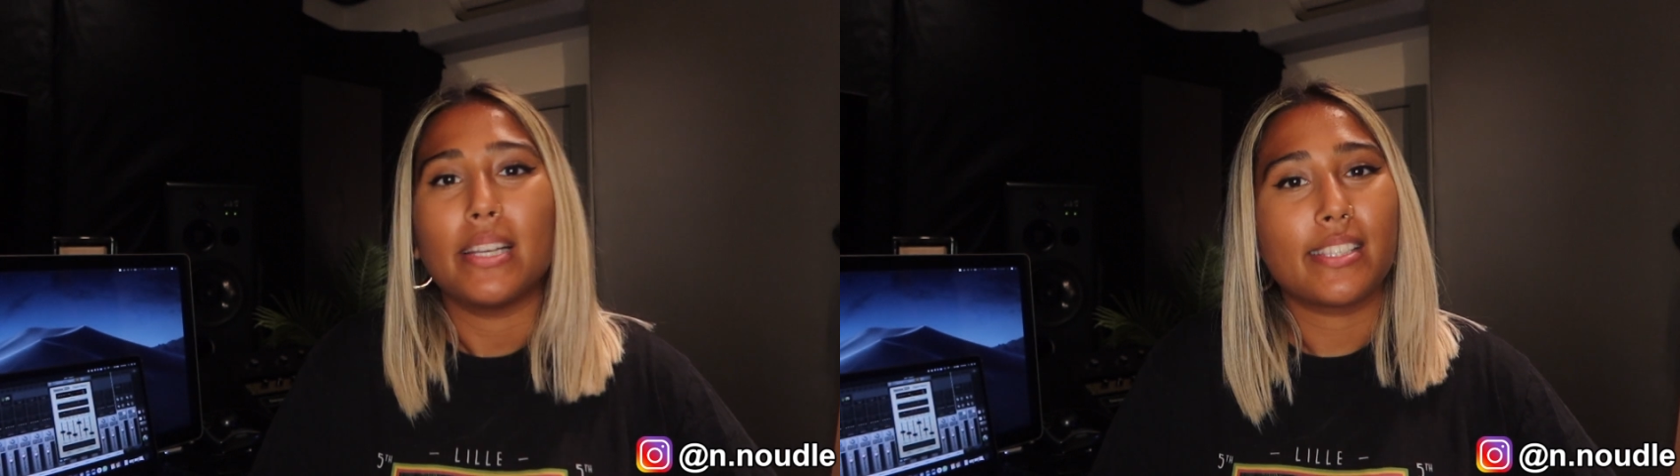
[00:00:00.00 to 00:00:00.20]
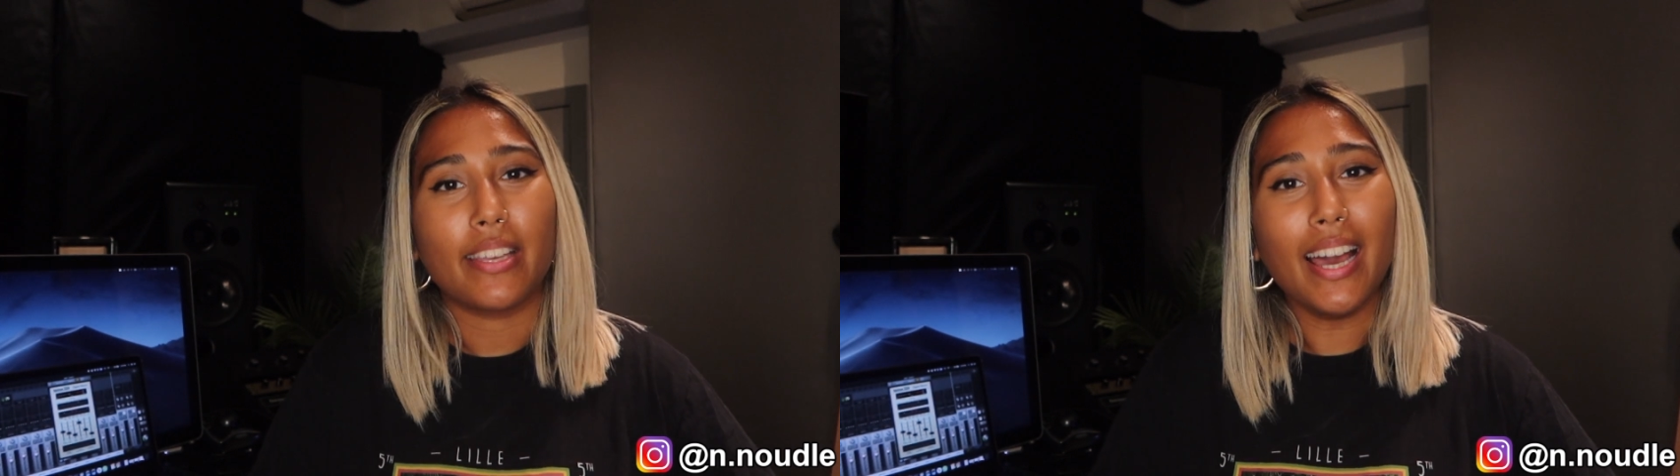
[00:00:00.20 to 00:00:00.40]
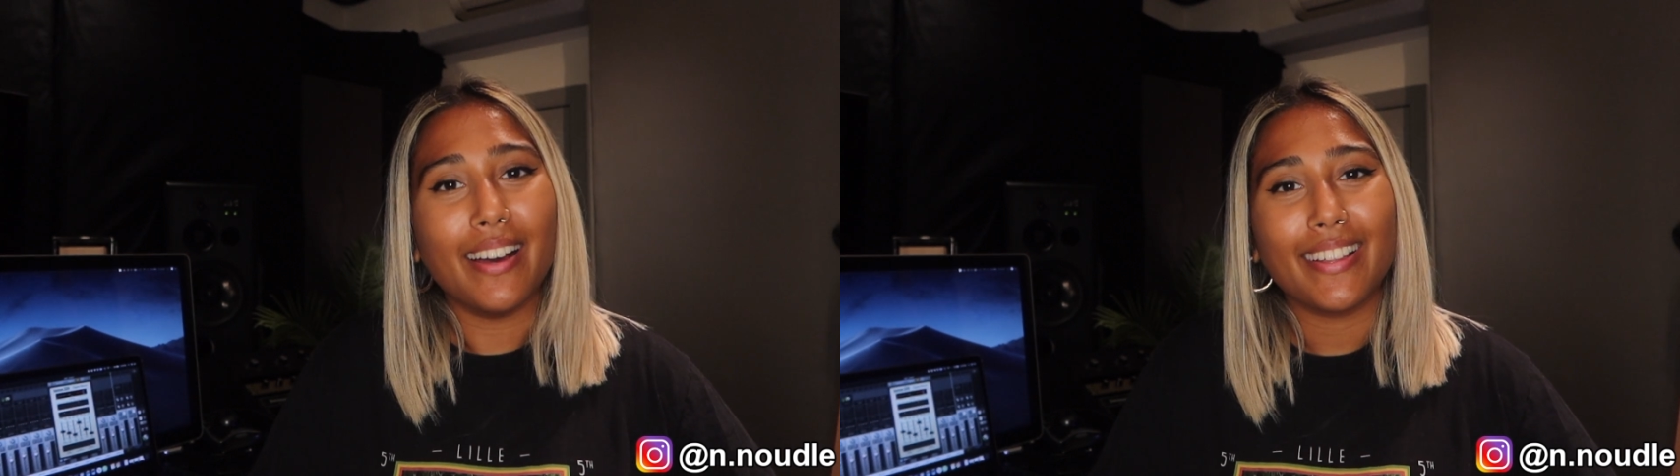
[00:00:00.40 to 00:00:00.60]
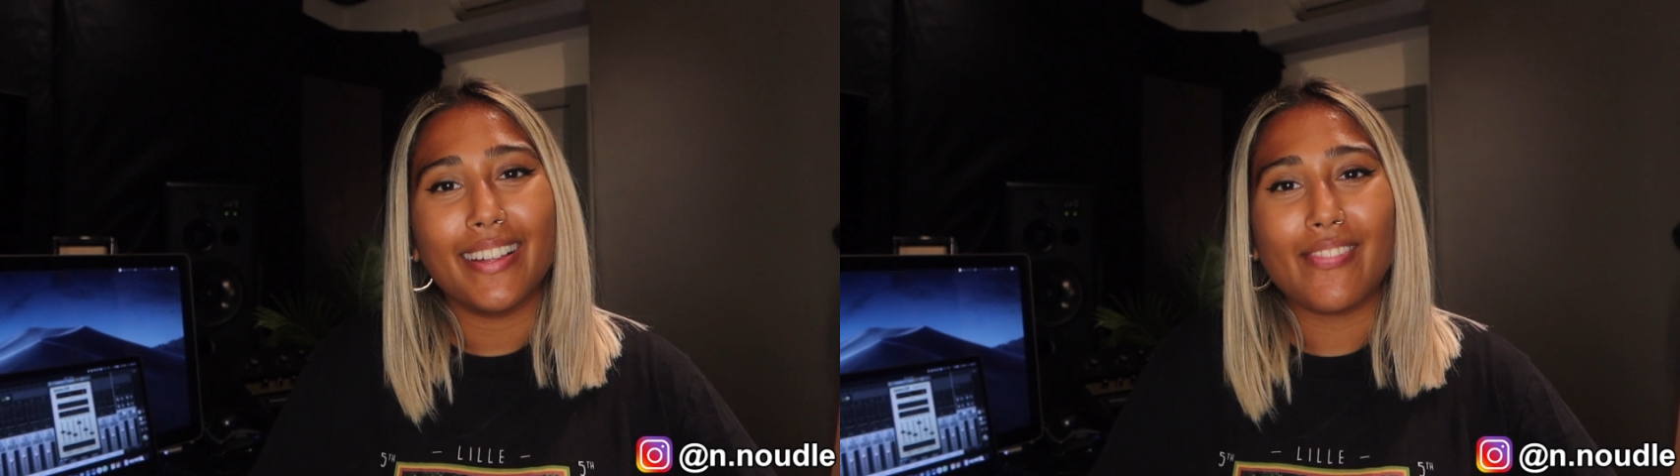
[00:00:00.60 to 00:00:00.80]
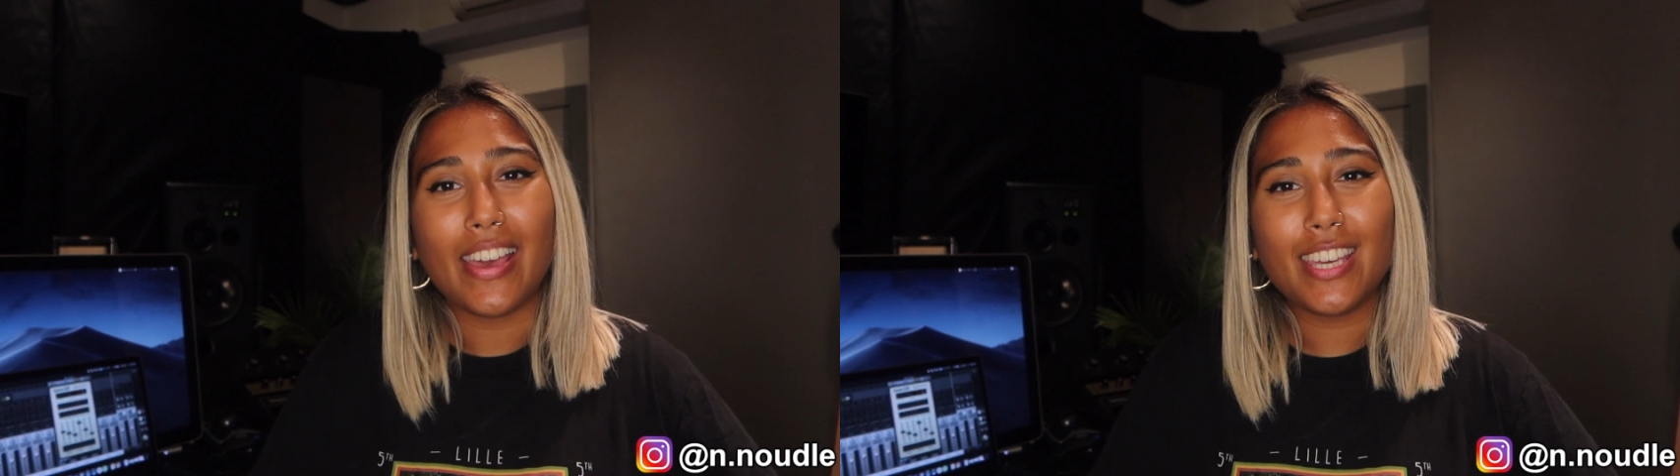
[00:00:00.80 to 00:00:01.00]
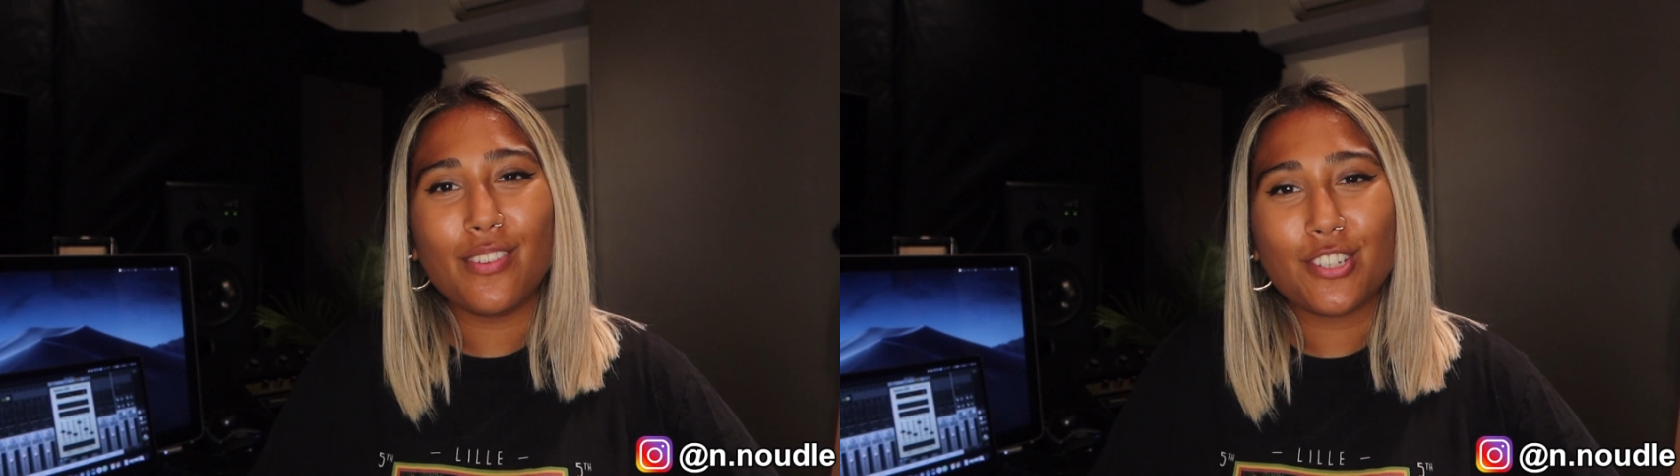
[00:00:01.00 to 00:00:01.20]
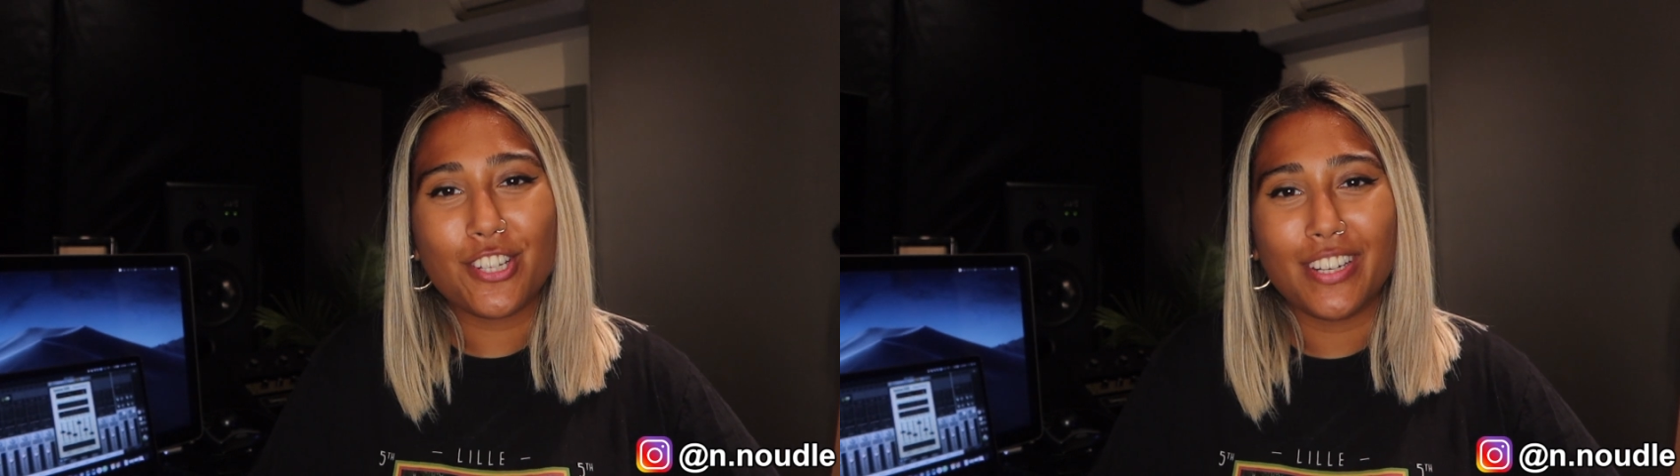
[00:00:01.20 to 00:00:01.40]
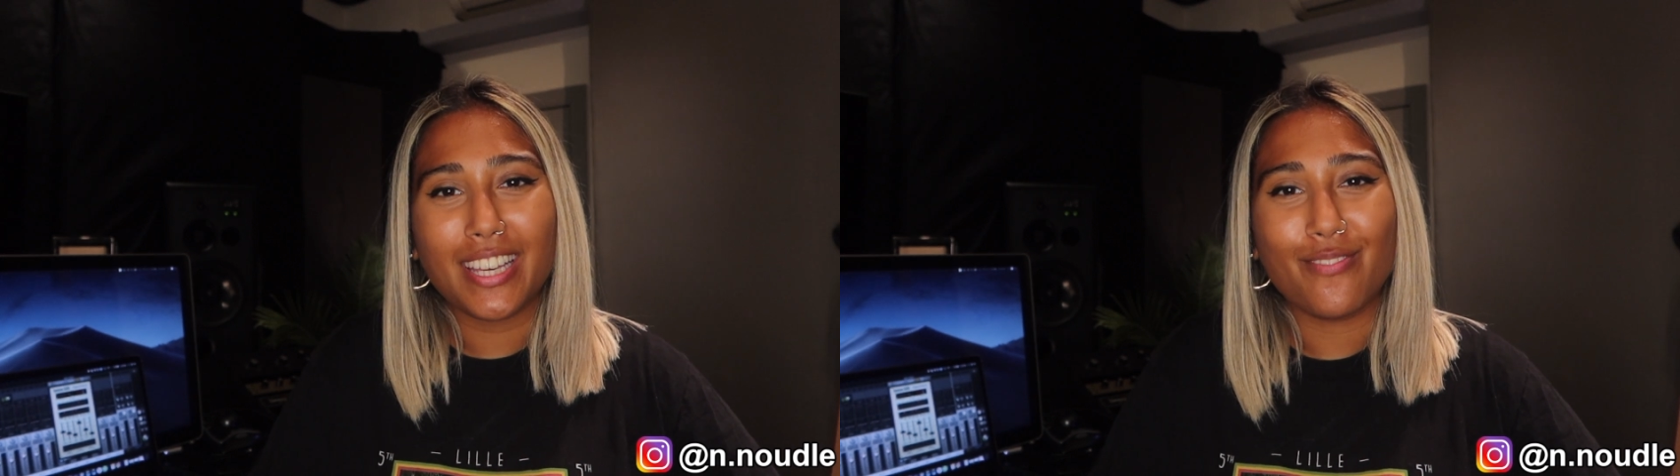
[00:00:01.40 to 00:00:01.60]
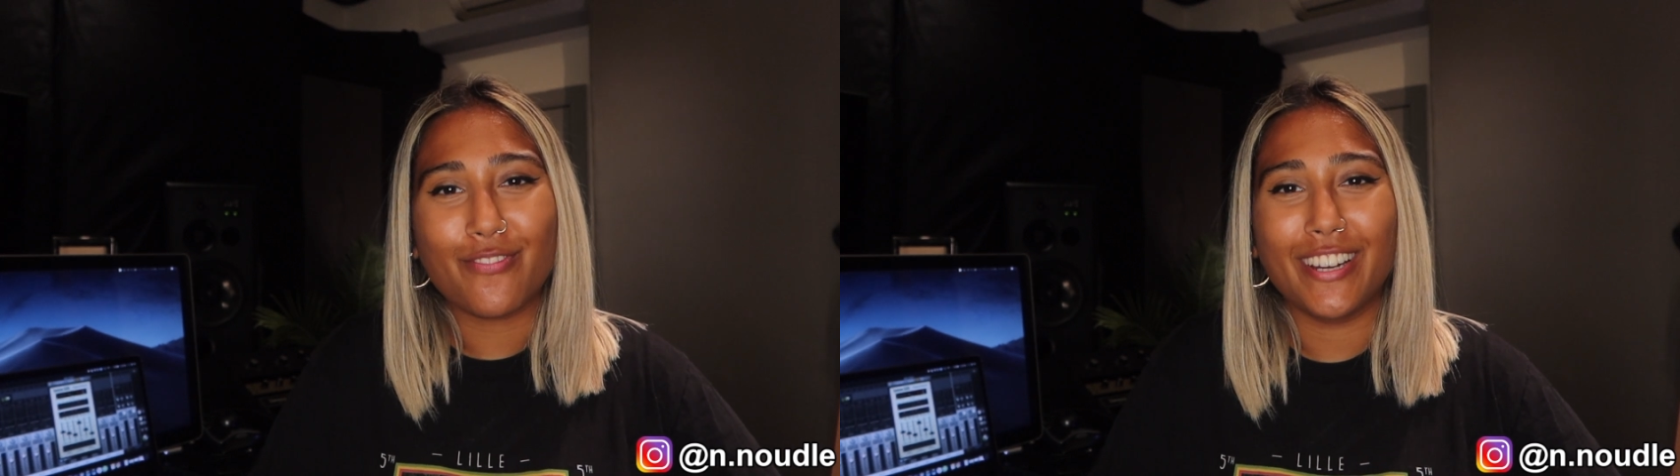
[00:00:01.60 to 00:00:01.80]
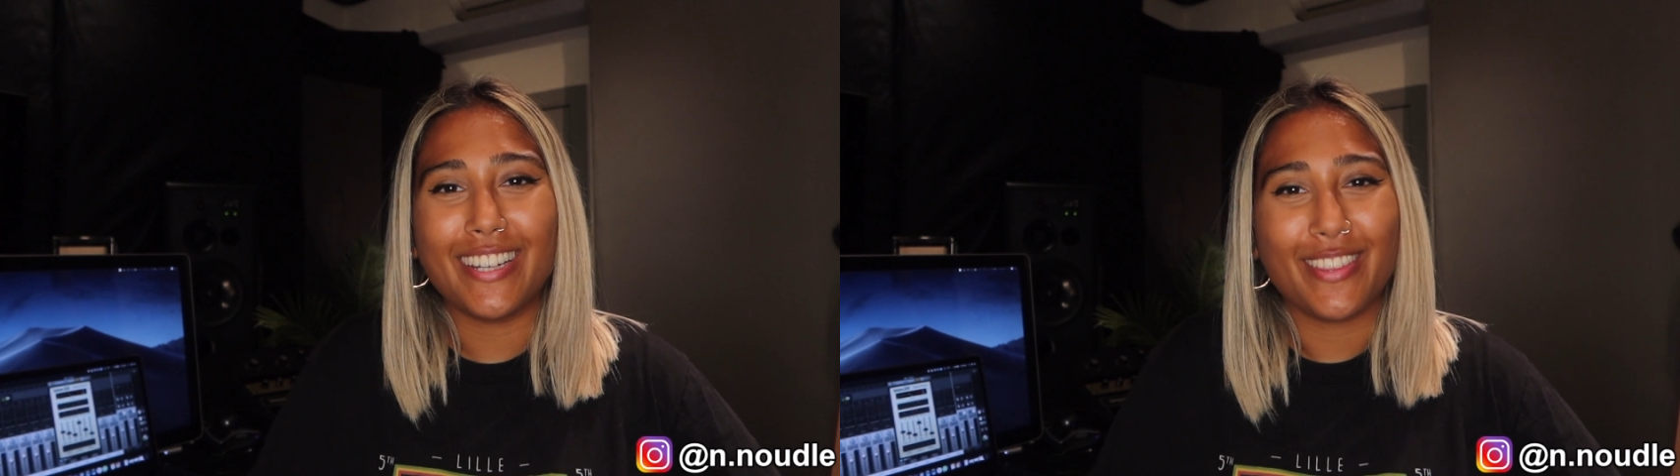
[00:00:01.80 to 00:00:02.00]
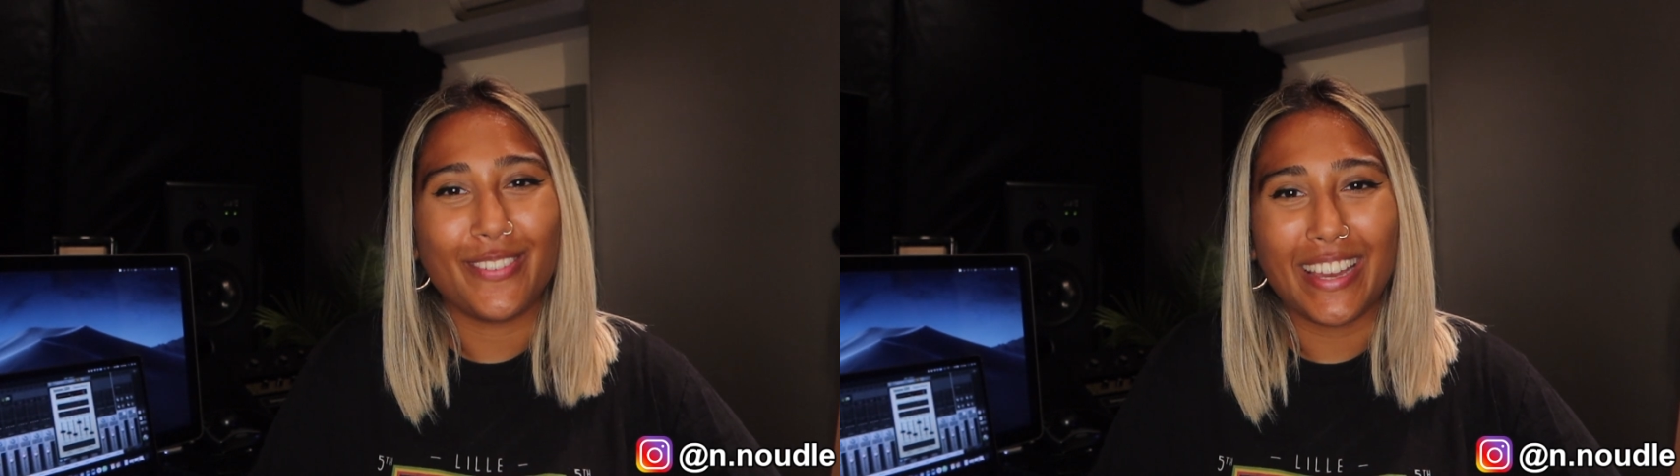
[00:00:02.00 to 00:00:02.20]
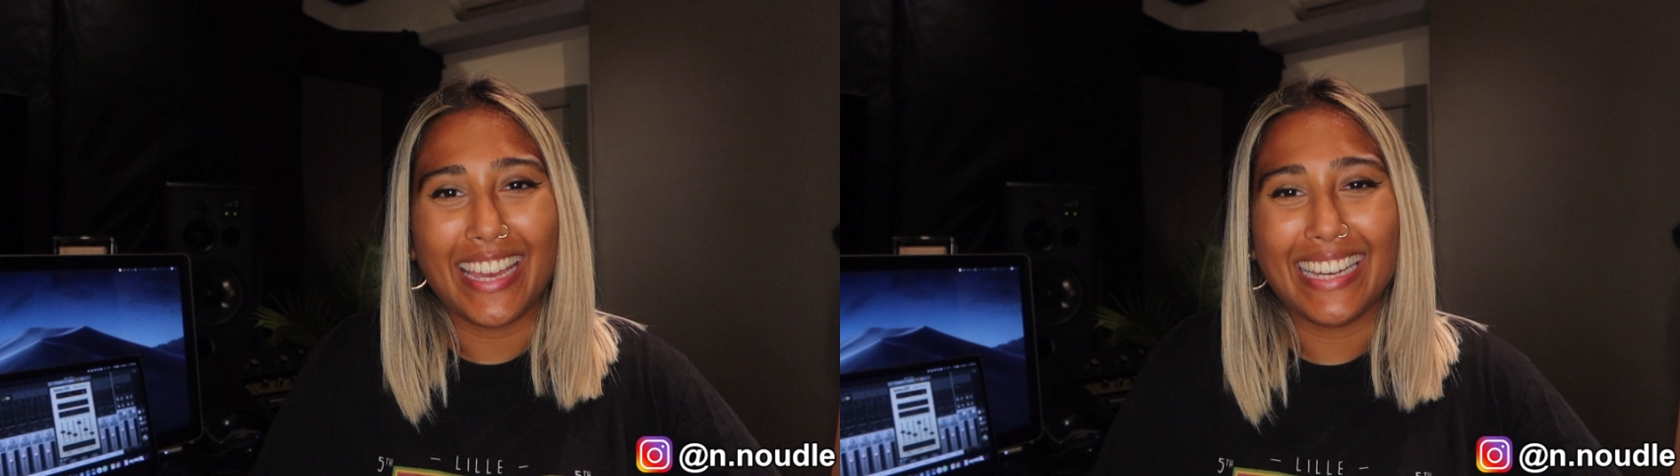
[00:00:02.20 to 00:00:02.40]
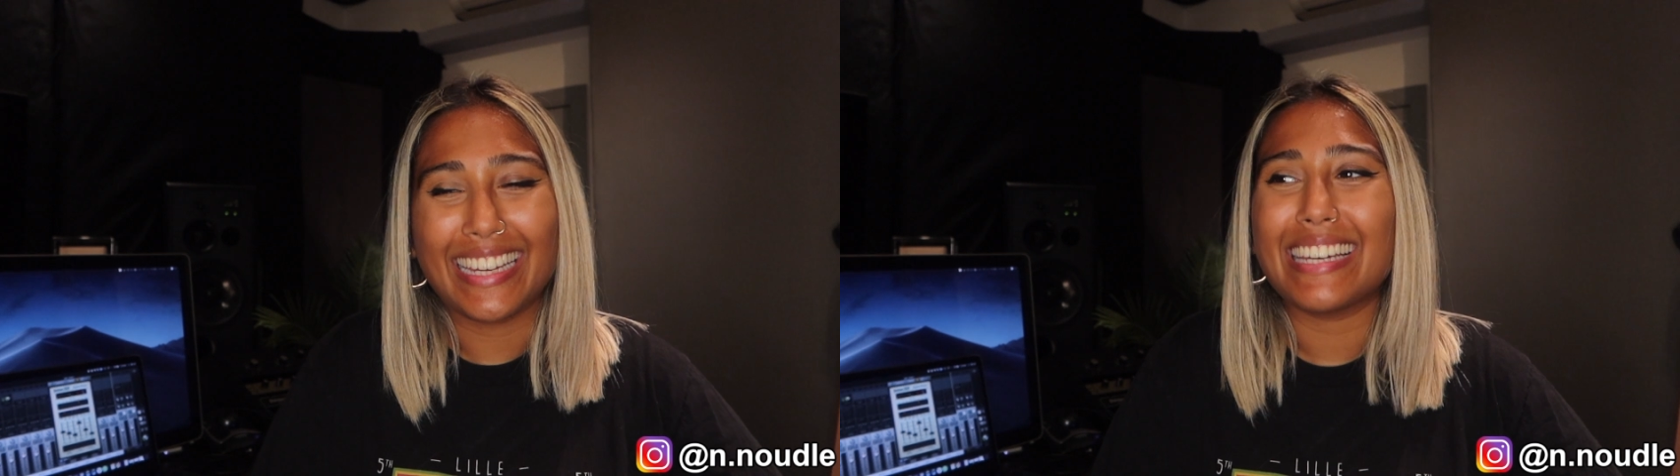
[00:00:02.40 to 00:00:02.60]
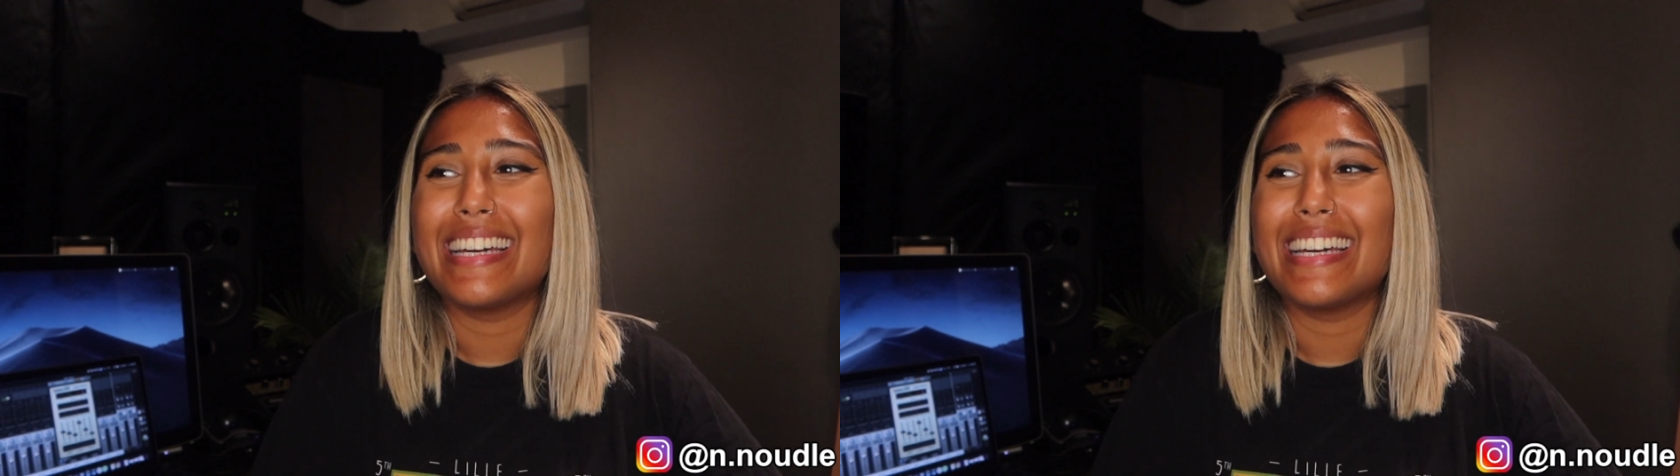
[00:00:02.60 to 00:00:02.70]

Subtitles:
So yeah, thank you for tuning in for another week.